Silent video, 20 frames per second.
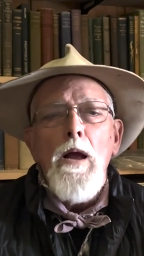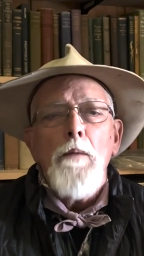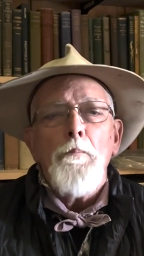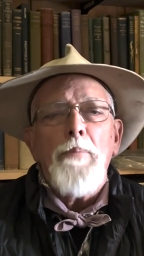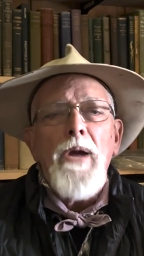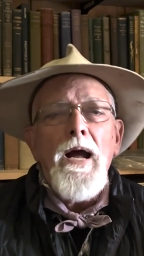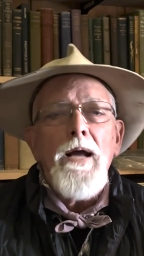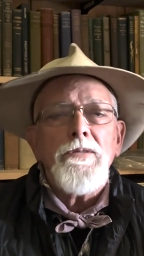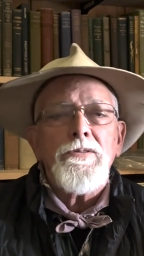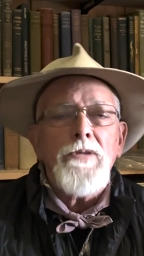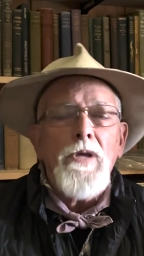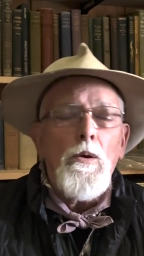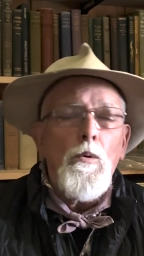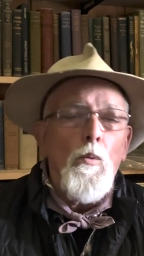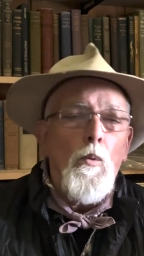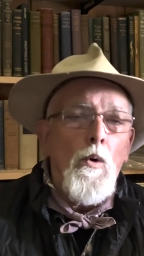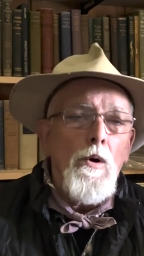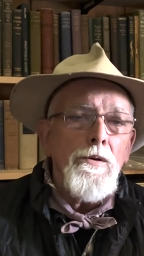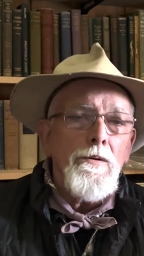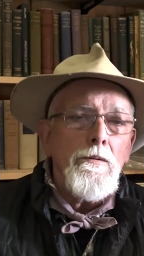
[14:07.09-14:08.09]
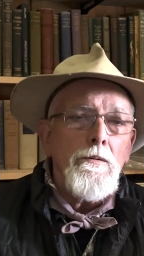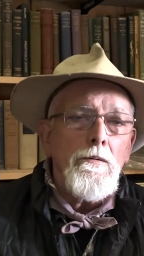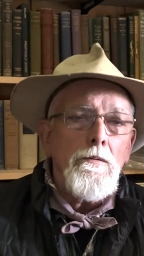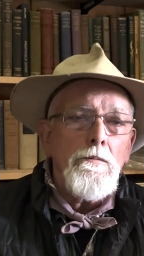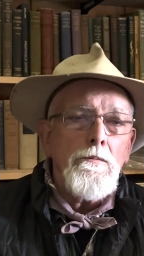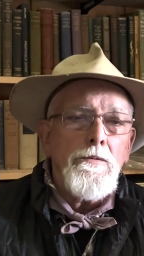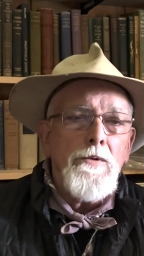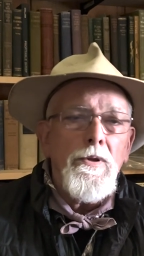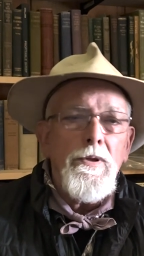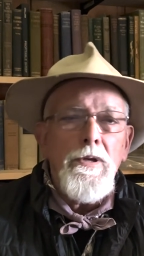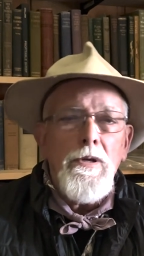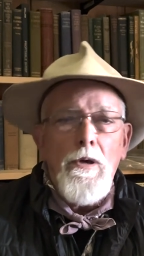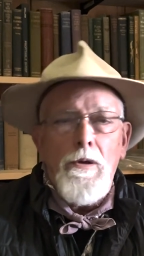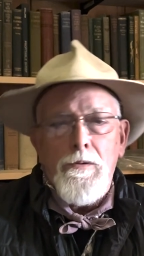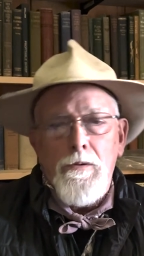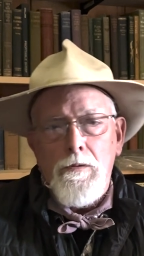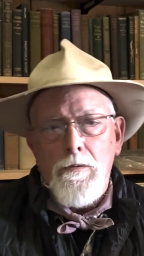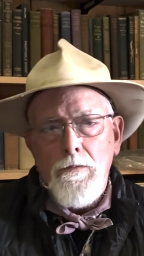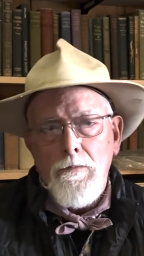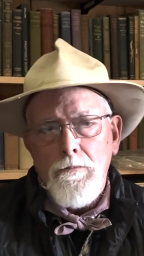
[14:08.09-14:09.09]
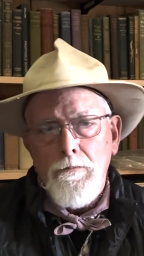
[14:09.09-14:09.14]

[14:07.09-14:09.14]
passing one to the other.